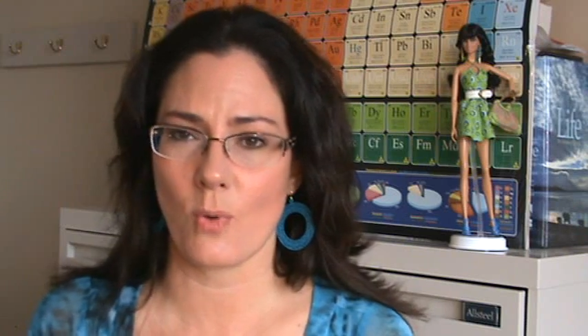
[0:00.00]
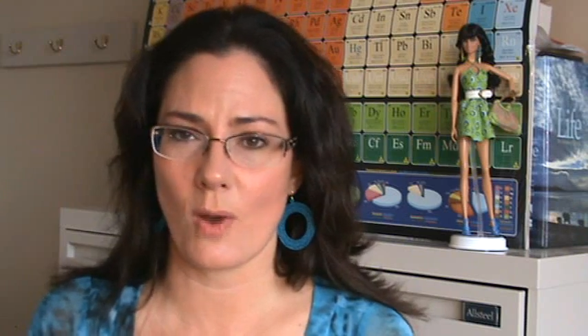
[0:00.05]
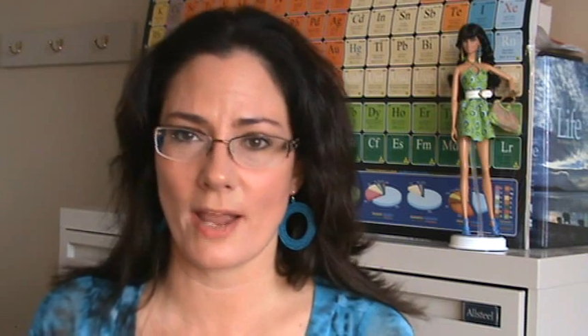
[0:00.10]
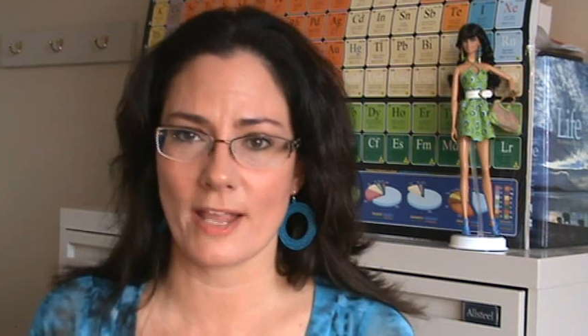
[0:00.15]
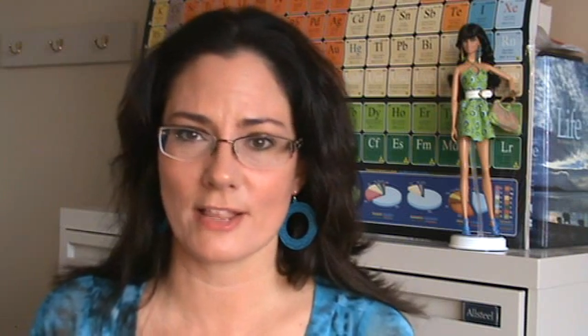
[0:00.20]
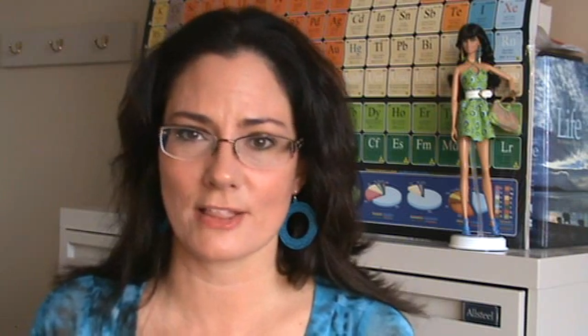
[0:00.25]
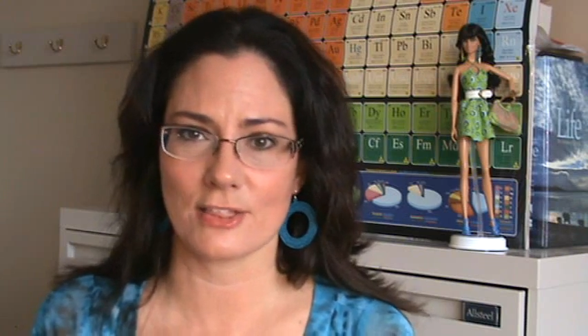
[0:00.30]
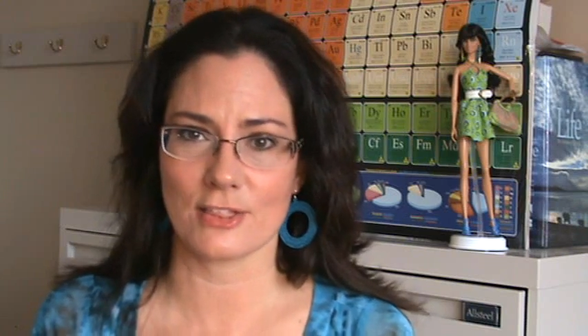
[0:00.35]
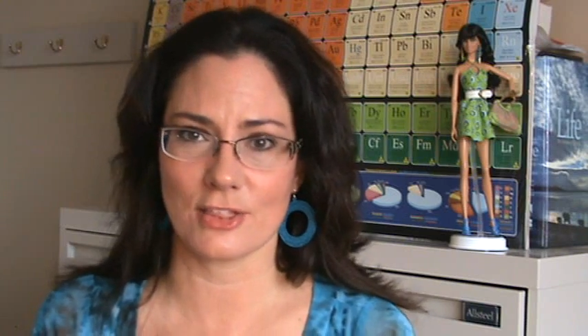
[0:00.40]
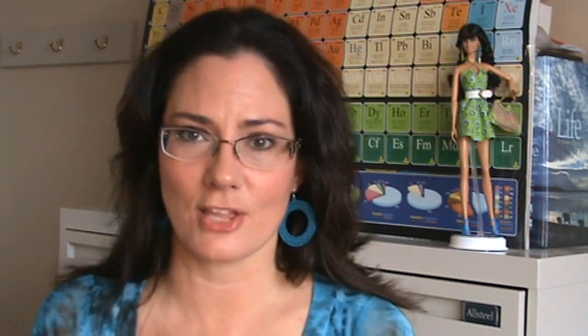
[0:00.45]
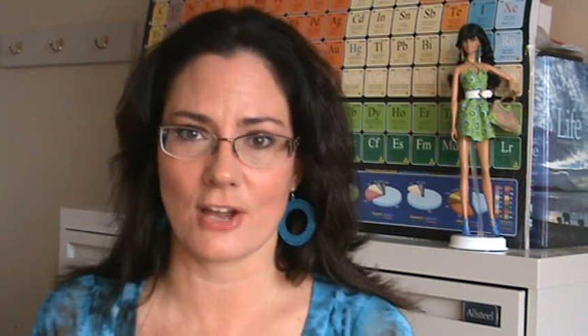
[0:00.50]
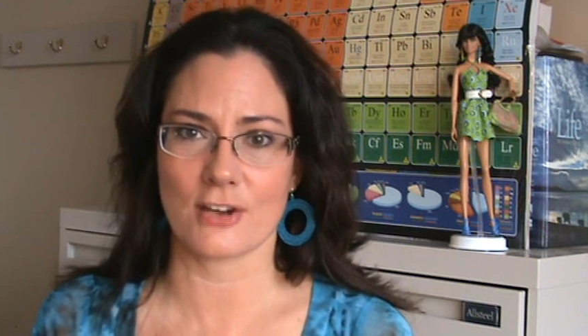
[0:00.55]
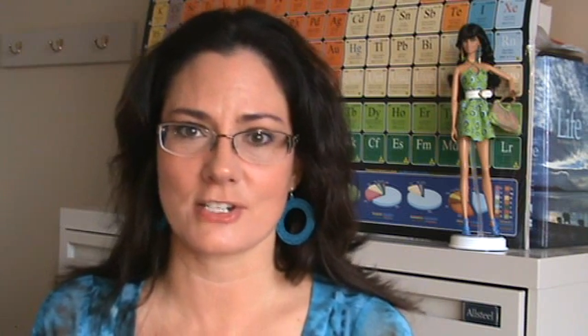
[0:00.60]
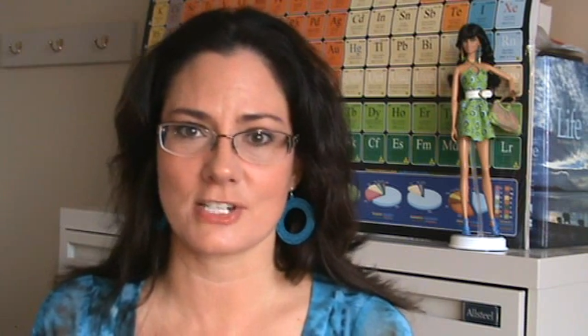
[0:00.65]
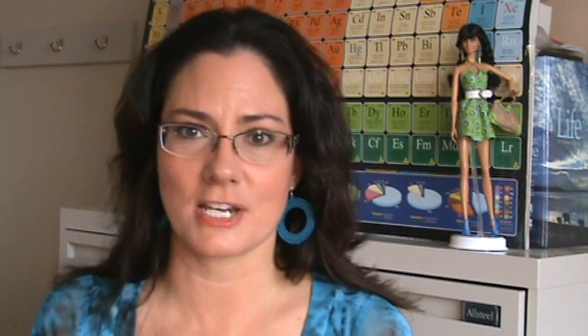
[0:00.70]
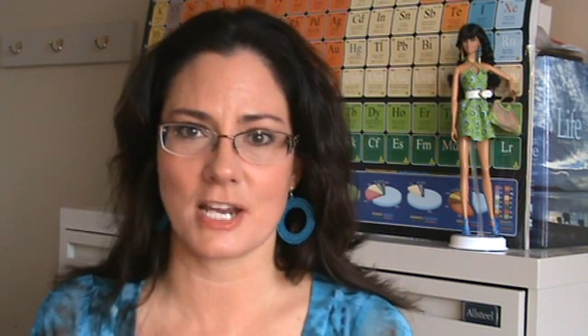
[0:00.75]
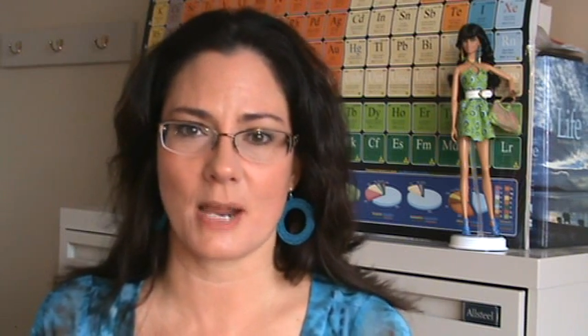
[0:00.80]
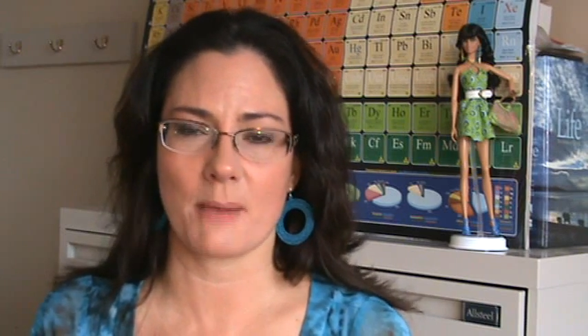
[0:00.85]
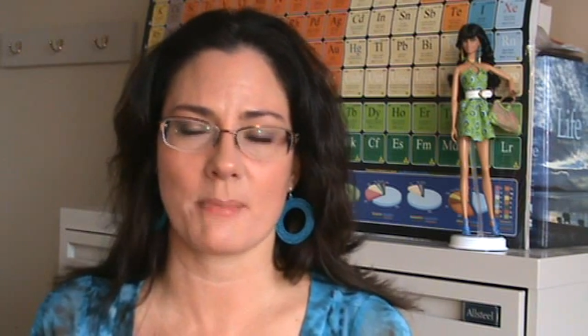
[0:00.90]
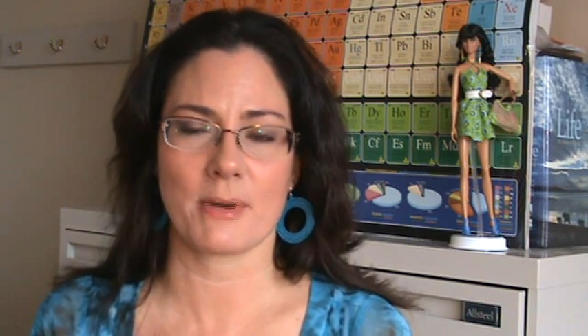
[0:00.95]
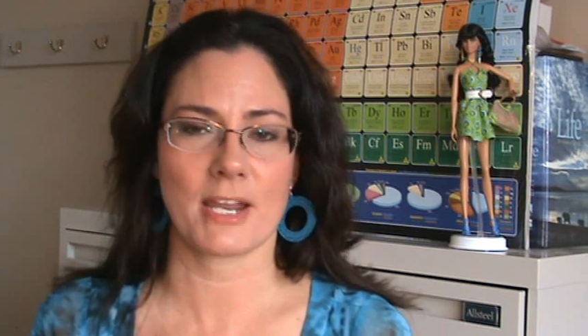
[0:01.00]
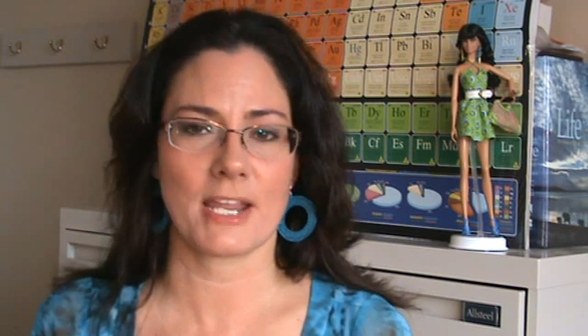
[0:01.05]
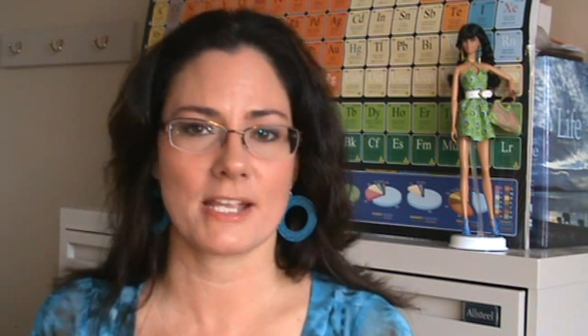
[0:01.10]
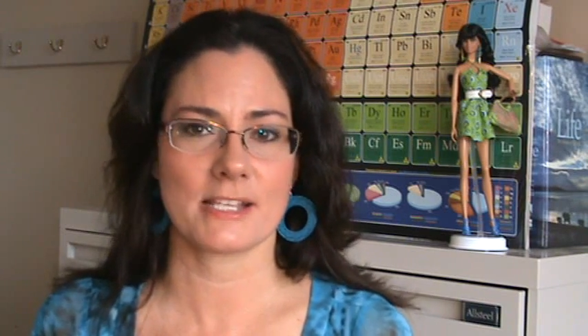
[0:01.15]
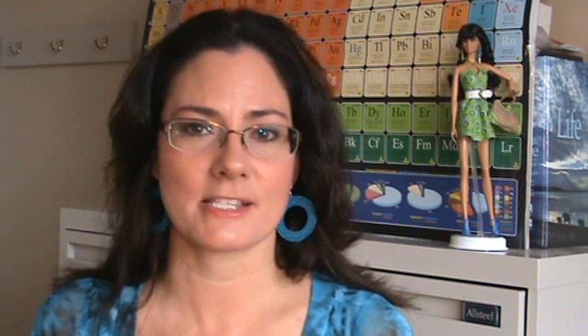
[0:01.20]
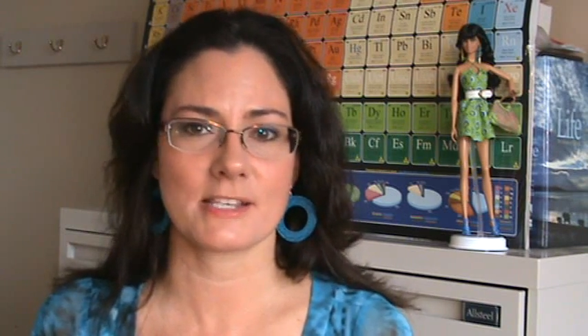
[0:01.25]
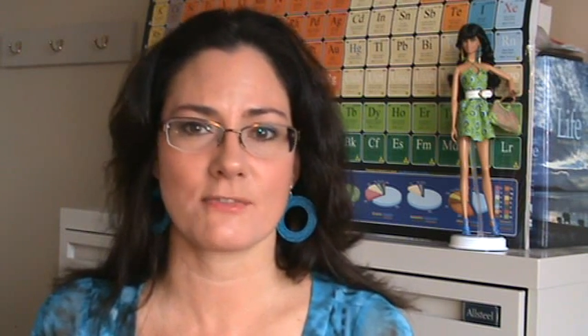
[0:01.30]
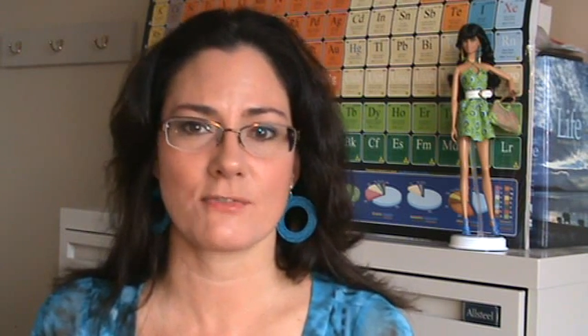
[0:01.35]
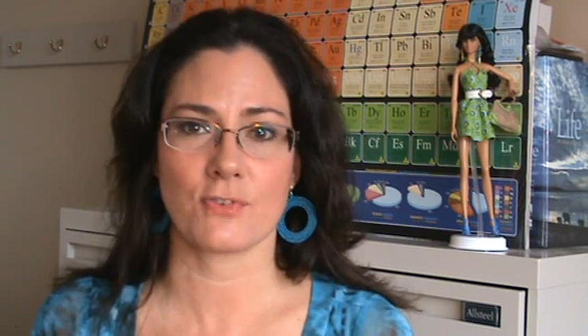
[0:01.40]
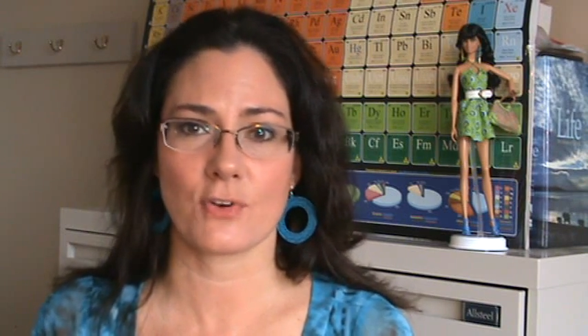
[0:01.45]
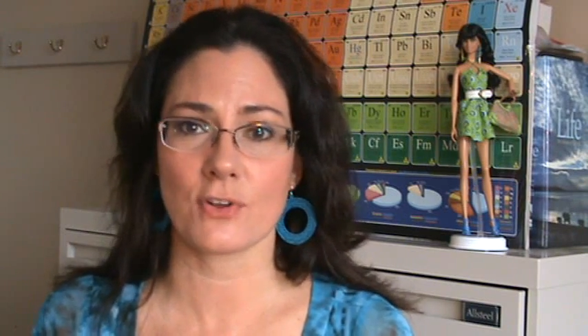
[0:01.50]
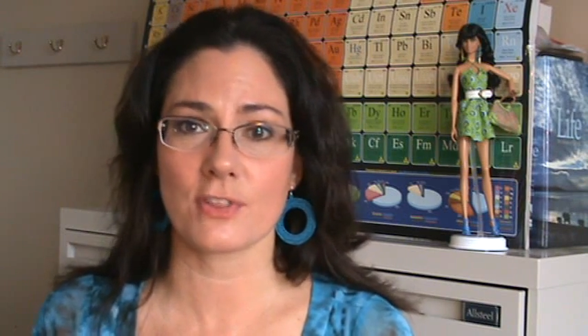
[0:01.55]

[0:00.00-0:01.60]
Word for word: quite large and comprehensive